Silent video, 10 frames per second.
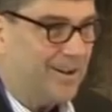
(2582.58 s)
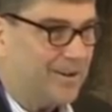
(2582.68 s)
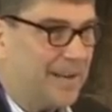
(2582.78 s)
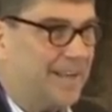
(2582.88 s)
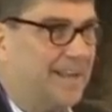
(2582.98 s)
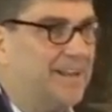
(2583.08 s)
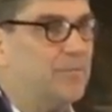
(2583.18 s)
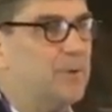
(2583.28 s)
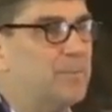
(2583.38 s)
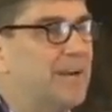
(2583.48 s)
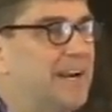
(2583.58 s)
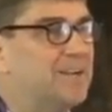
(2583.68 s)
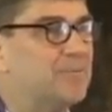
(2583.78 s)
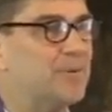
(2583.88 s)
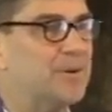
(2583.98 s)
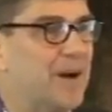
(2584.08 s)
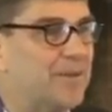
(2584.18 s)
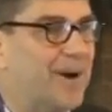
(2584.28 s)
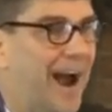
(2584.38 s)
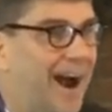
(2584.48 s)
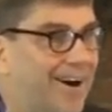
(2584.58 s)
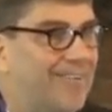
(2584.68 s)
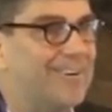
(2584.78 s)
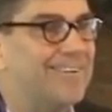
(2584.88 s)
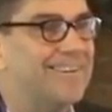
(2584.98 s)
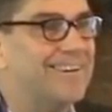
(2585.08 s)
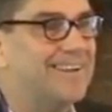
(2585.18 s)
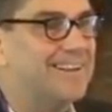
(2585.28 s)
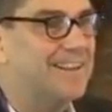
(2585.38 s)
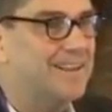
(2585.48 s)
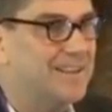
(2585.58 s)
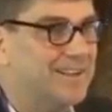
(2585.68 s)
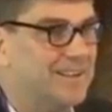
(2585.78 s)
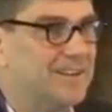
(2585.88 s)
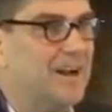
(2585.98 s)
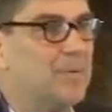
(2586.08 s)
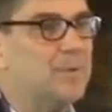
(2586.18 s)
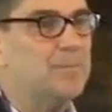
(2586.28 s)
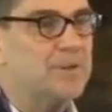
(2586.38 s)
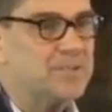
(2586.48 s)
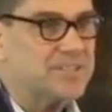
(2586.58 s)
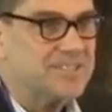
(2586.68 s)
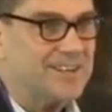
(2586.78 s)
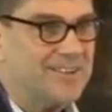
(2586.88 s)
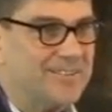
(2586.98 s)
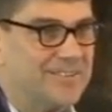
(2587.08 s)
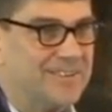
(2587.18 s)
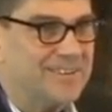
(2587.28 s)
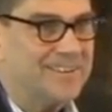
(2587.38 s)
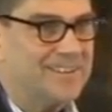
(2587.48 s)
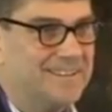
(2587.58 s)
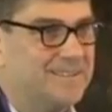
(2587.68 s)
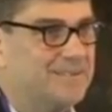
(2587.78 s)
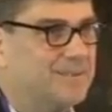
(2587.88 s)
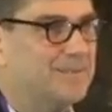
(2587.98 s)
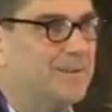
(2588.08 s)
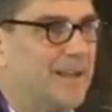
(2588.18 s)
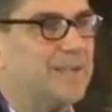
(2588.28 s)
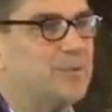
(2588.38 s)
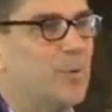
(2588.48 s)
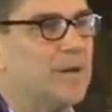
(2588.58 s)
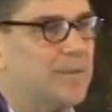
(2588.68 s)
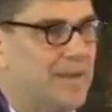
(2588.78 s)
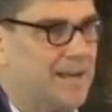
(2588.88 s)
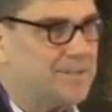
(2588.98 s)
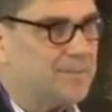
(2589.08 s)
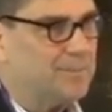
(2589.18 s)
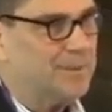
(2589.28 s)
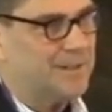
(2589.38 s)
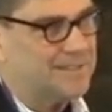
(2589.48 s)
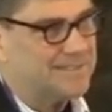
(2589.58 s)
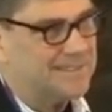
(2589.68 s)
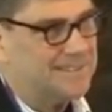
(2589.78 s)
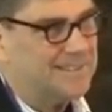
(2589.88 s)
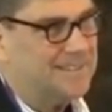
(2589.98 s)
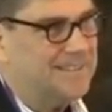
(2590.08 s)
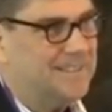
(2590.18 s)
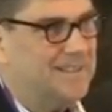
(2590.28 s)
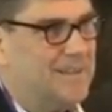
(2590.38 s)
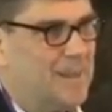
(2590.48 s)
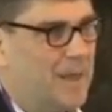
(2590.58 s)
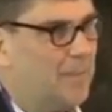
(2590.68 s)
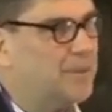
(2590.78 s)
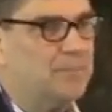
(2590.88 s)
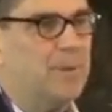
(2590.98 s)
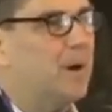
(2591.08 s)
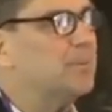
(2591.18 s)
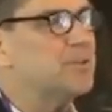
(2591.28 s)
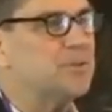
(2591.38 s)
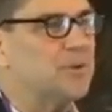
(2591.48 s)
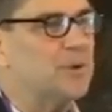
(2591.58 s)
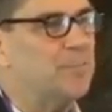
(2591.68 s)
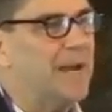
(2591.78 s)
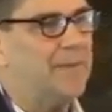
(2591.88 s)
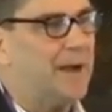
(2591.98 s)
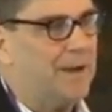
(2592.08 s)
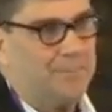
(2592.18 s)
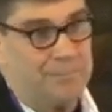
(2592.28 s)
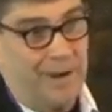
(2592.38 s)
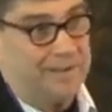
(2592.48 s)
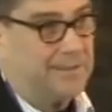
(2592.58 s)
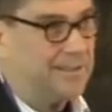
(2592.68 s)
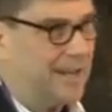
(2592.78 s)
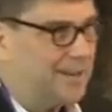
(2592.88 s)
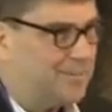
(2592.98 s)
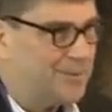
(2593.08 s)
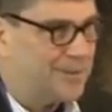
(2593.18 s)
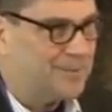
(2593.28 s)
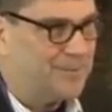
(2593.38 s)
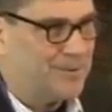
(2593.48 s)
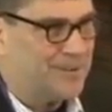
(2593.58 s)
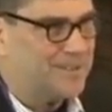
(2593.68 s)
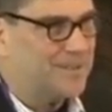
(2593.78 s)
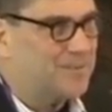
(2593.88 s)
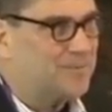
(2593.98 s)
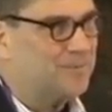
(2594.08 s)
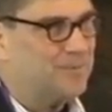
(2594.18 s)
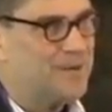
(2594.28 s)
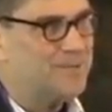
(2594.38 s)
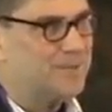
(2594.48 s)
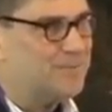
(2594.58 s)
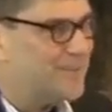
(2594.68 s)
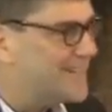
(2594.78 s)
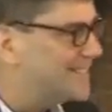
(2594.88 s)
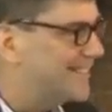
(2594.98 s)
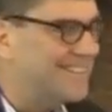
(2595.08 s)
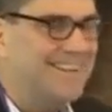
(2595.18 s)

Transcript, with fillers: Okay, it repeated for another hour. You know how many books she sold? Like twenty thousand books. I mean, the publisher took a bath. I, I, I did a lot of the printing for her because I was friends with the president.